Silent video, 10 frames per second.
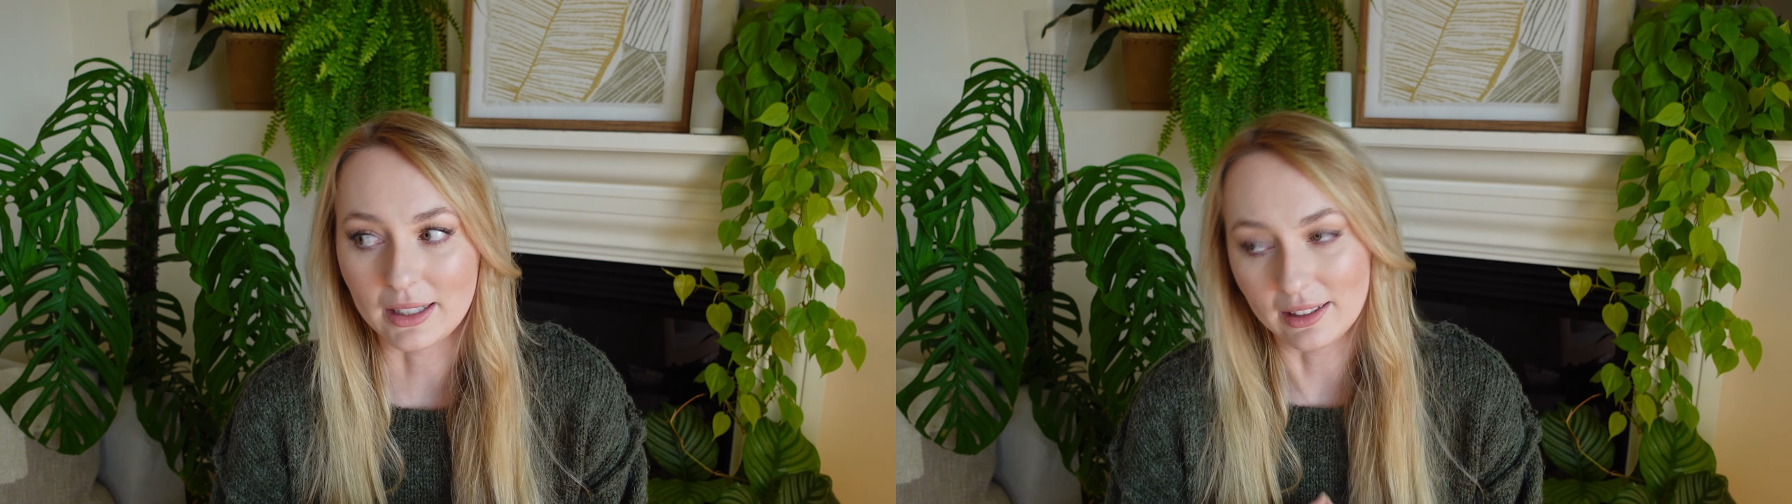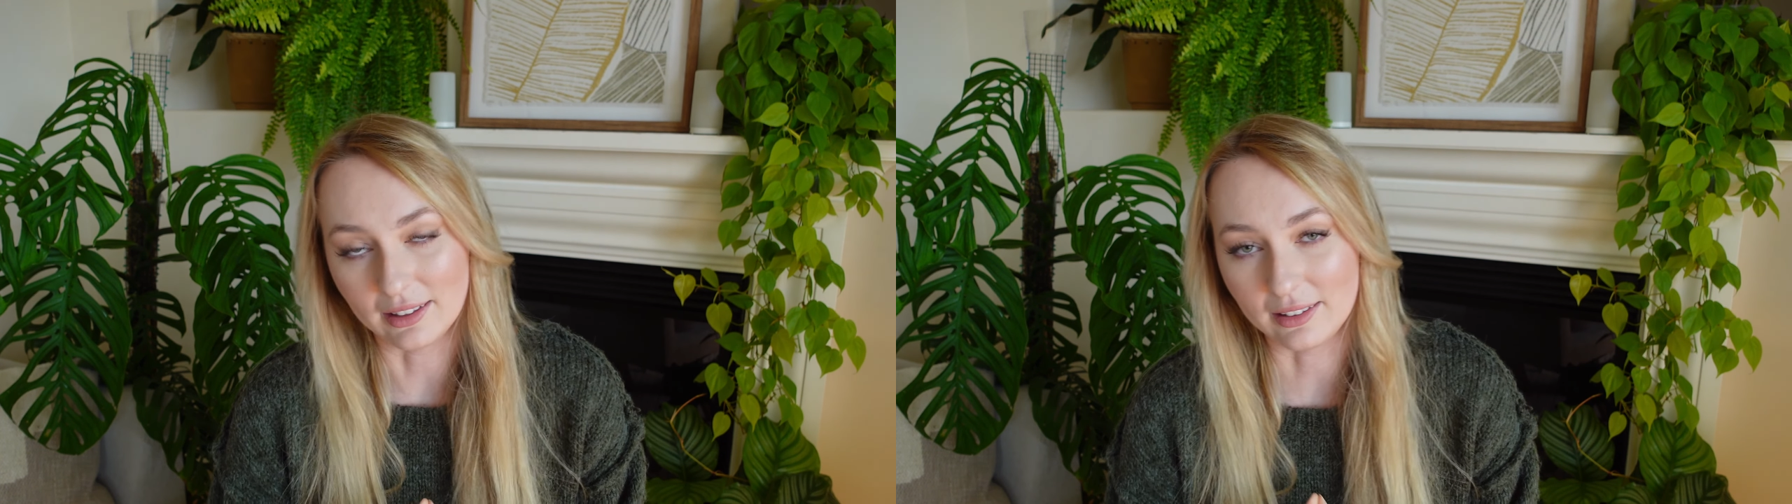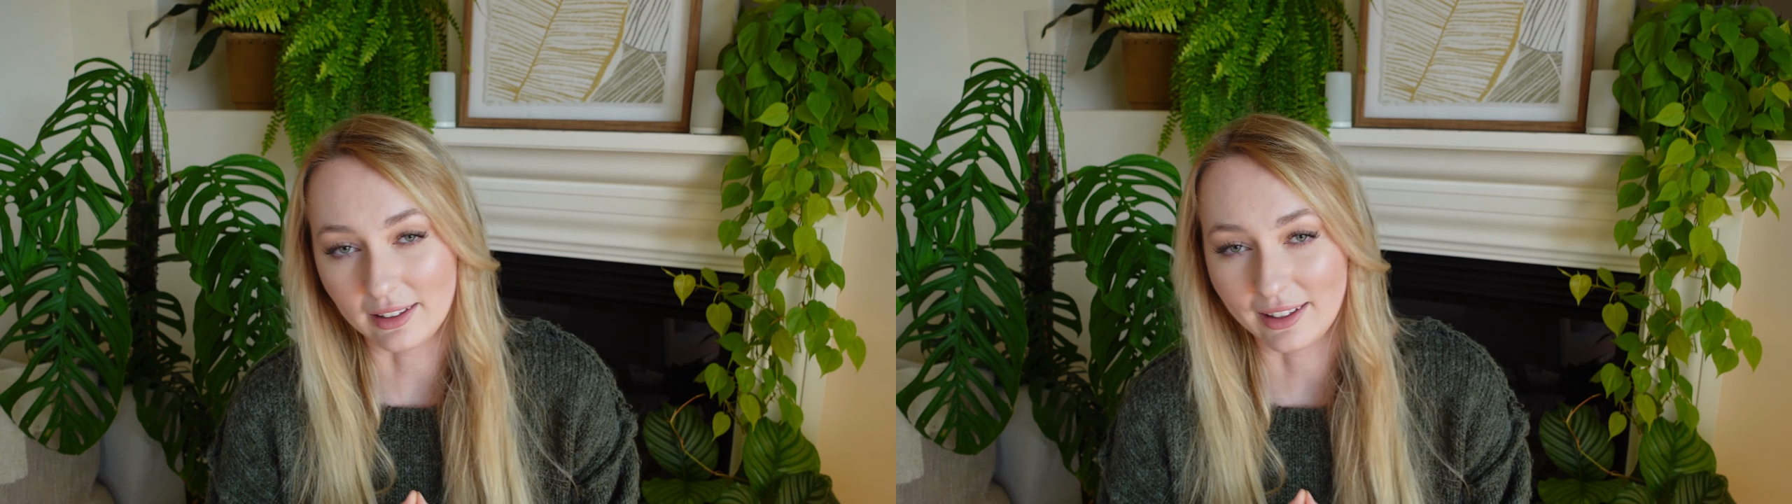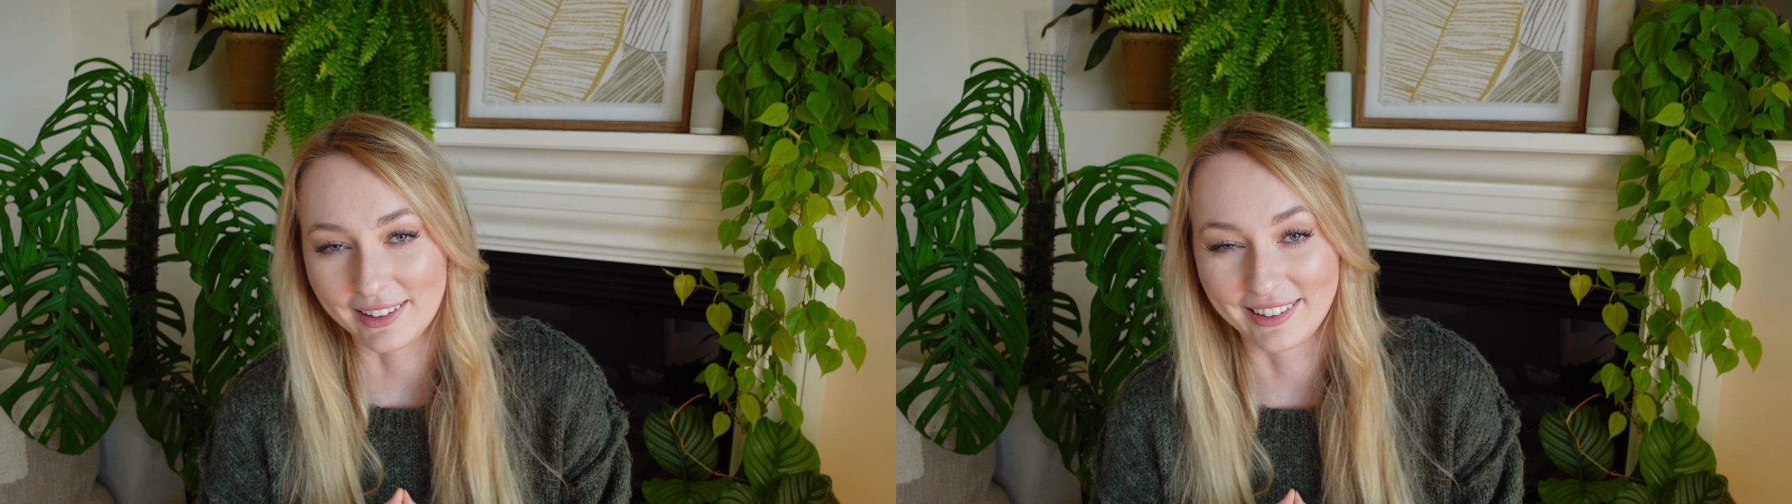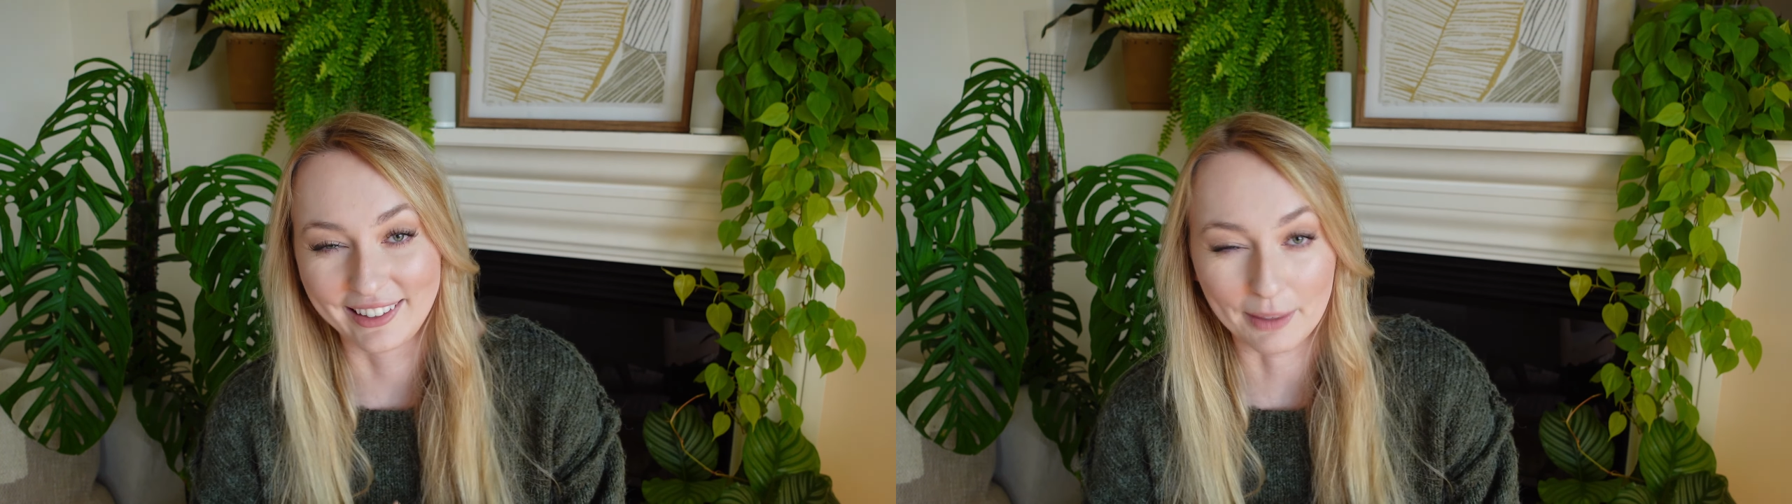in
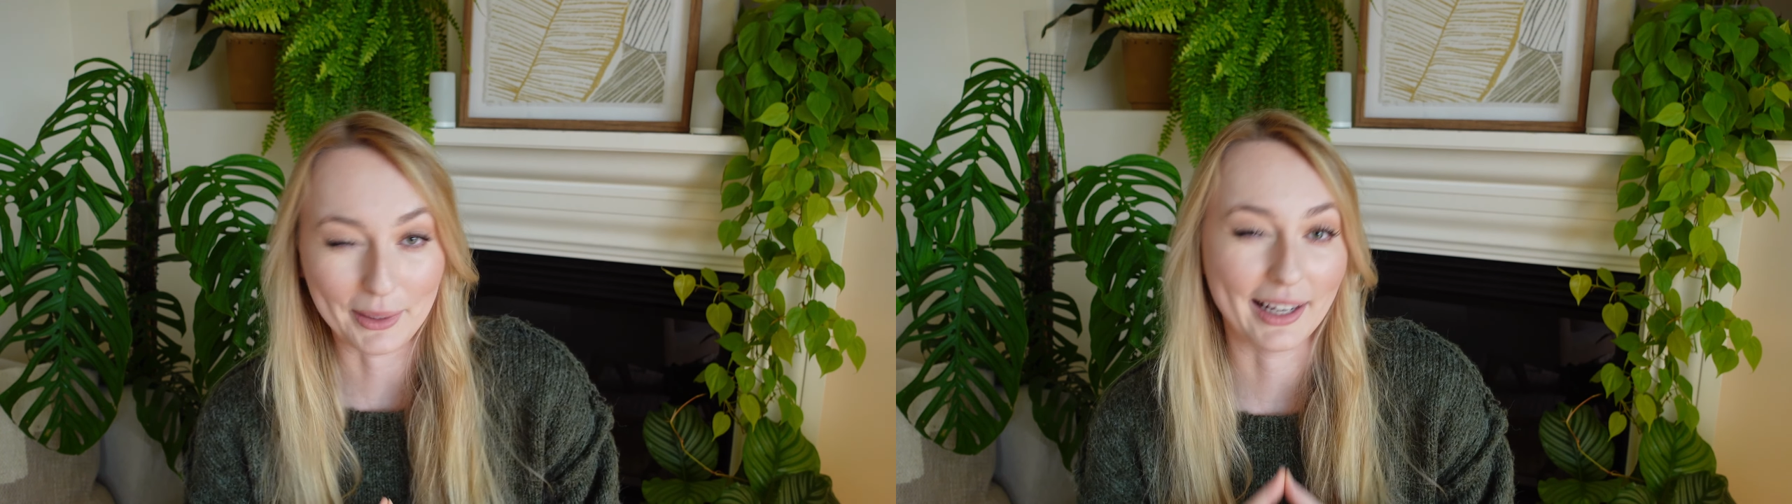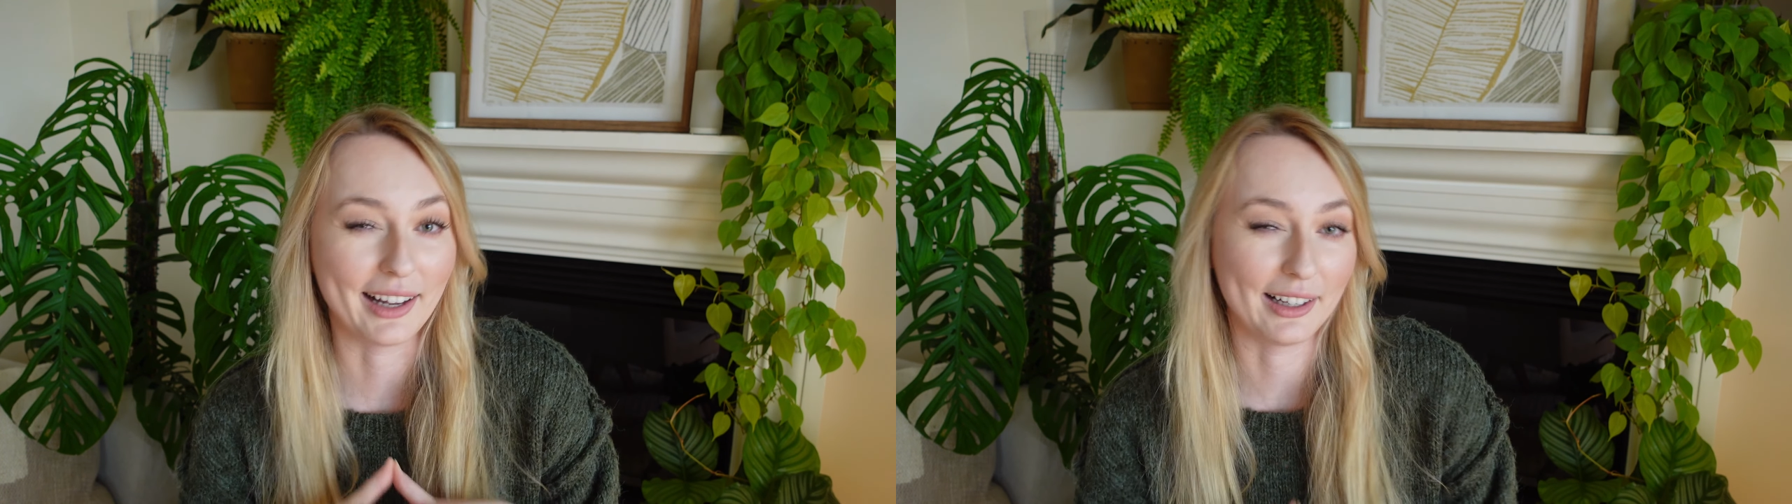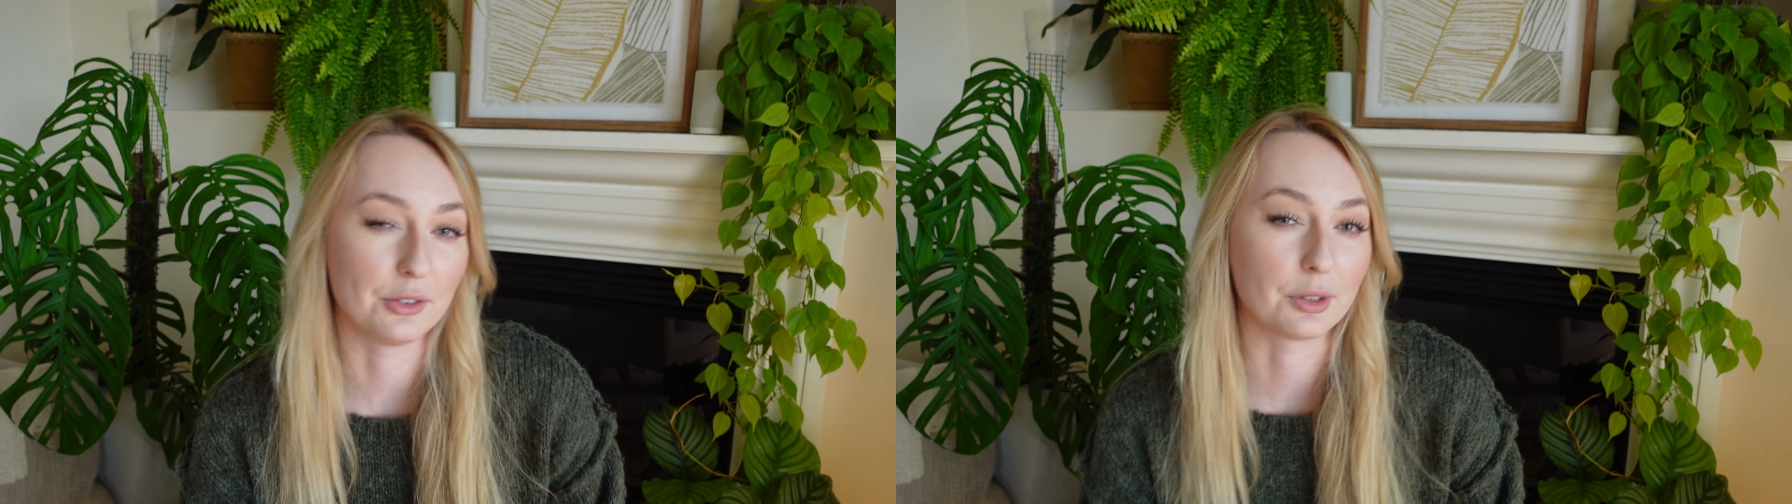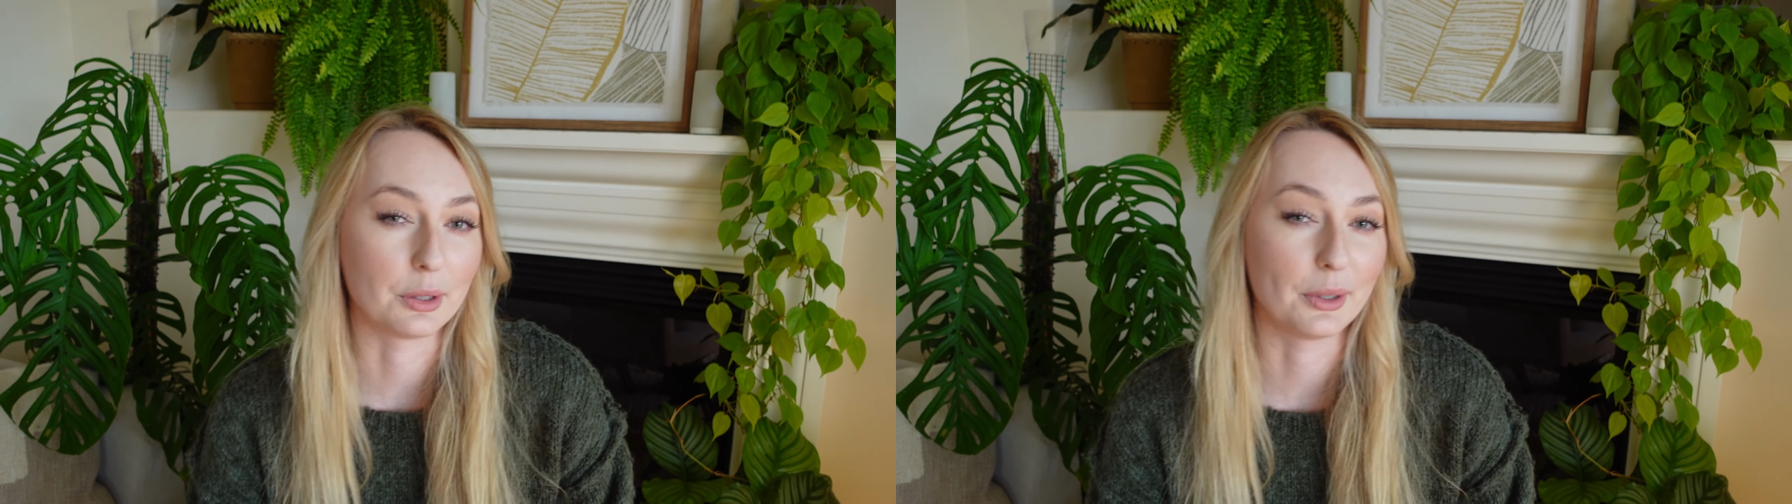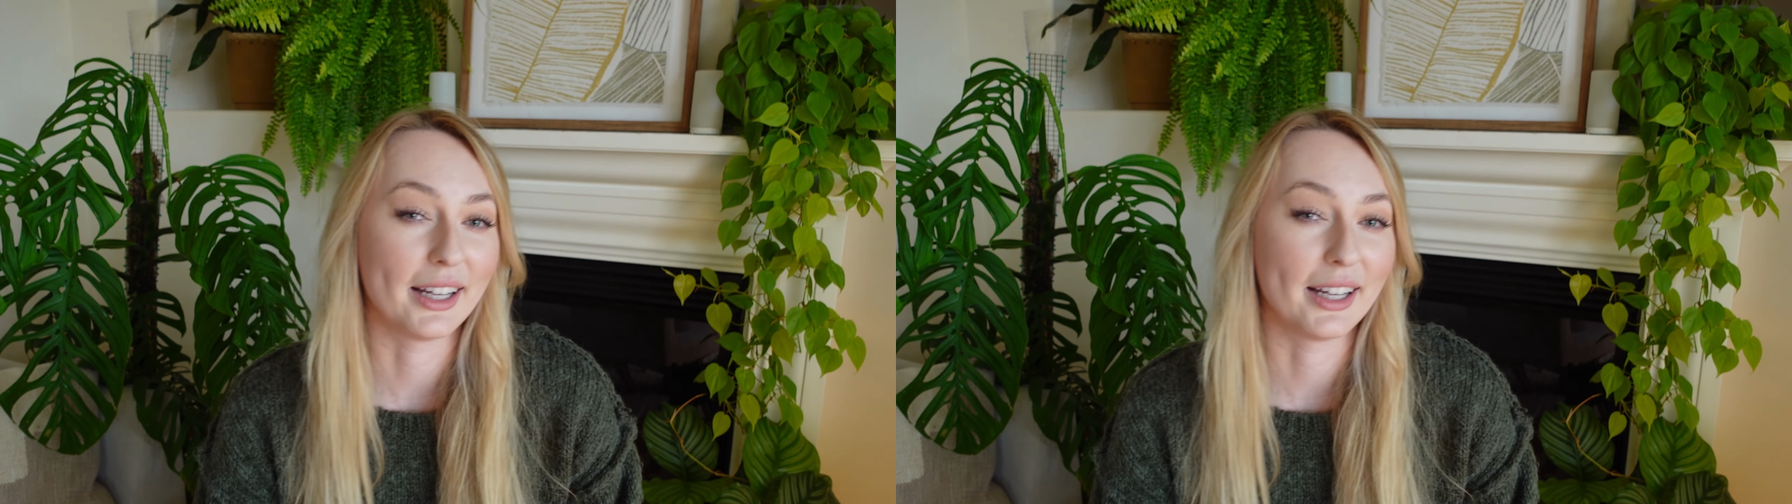semihydro,